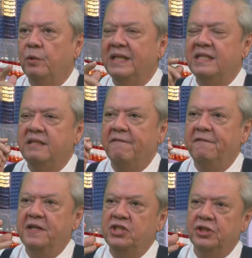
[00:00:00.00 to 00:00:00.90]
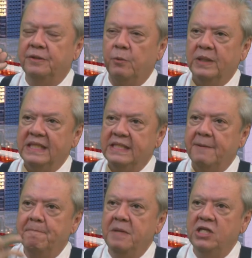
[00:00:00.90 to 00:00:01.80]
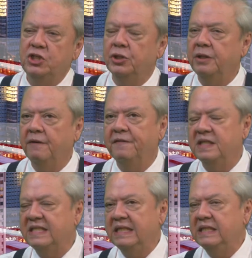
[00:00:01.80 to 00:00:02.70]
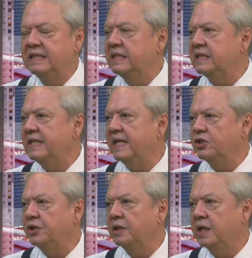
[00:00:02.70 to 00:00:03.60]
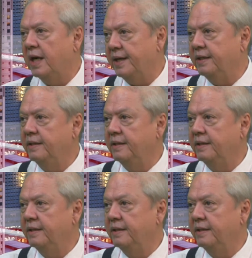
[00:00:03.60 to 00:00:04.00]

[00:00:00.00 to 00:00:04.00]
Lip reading: What is the vision? What is the mission of the Citizens National Guard?